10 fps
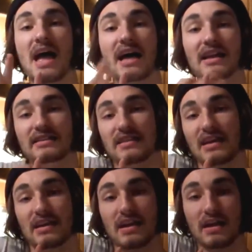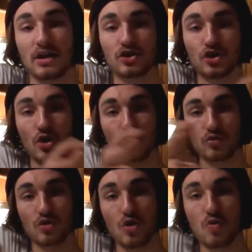and I take it and I show
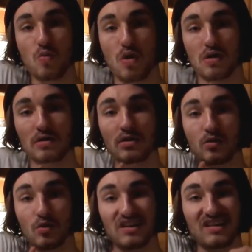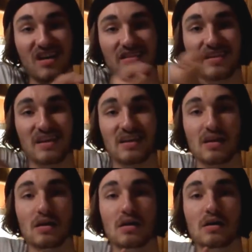no one or nothing
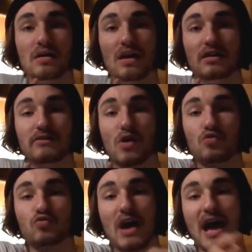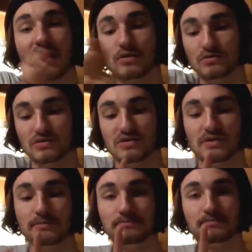kind of around
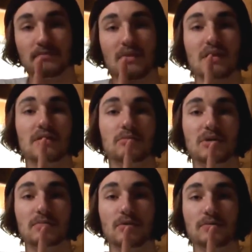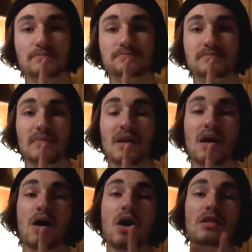the people.
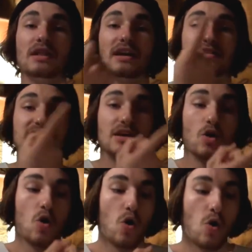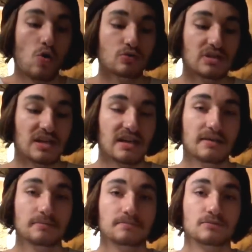Then I say only,
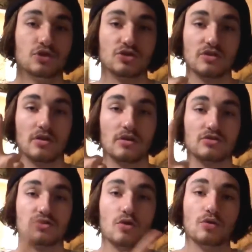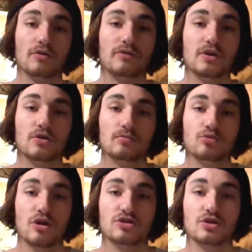just a solo finger
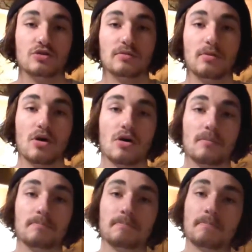brushing on the palm,